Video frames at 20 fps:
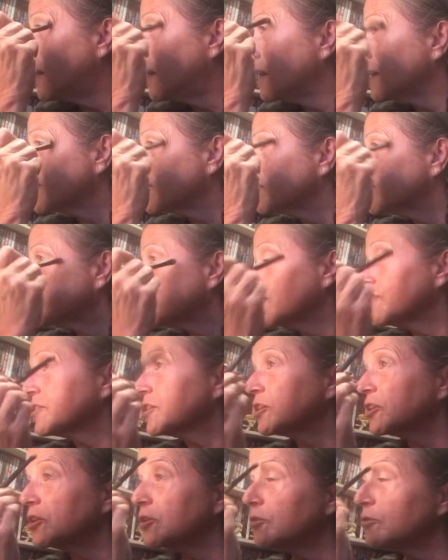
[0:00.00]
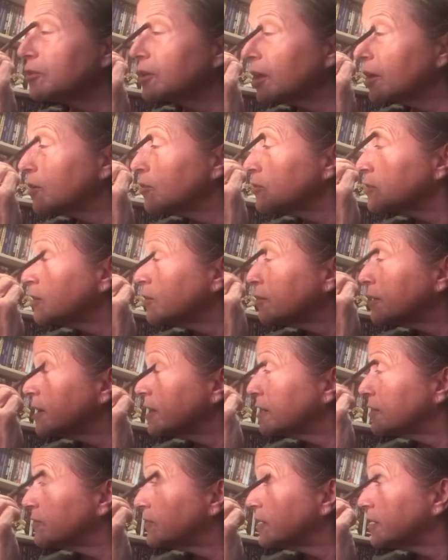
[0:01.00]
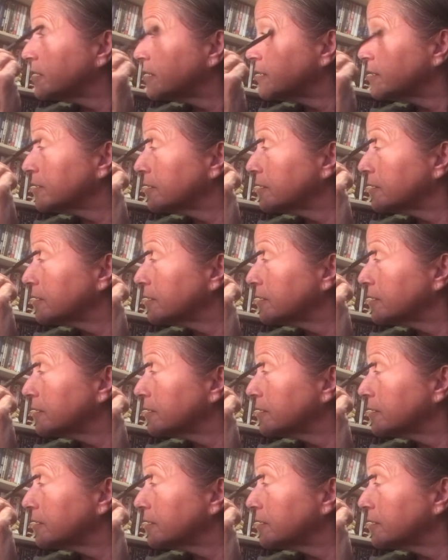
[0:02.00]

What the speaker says: used to have a cute giggle. Now I have like